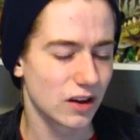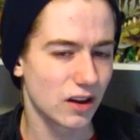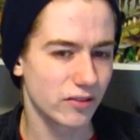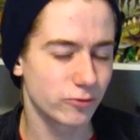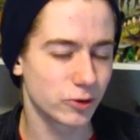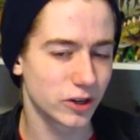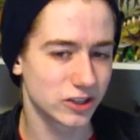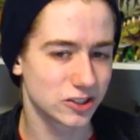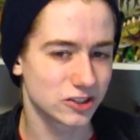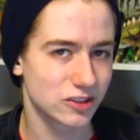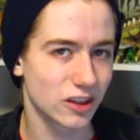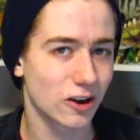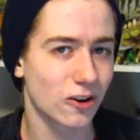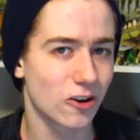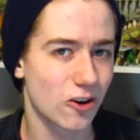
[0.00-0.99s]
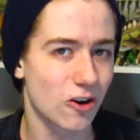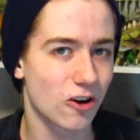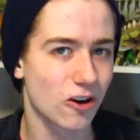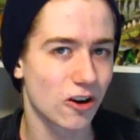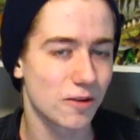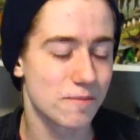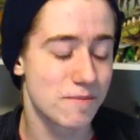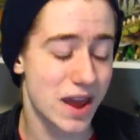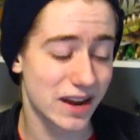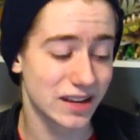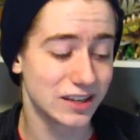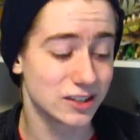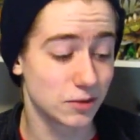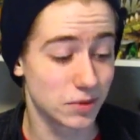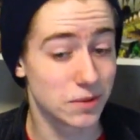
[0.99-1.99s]
of which there are many
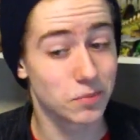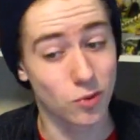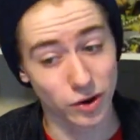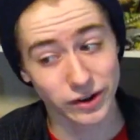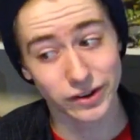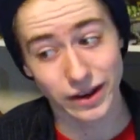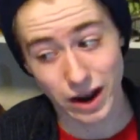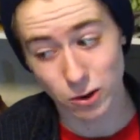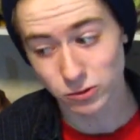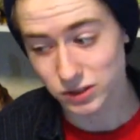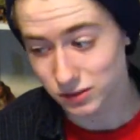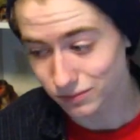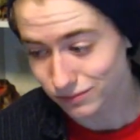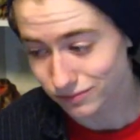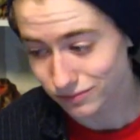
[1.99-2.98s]
to be pointed out.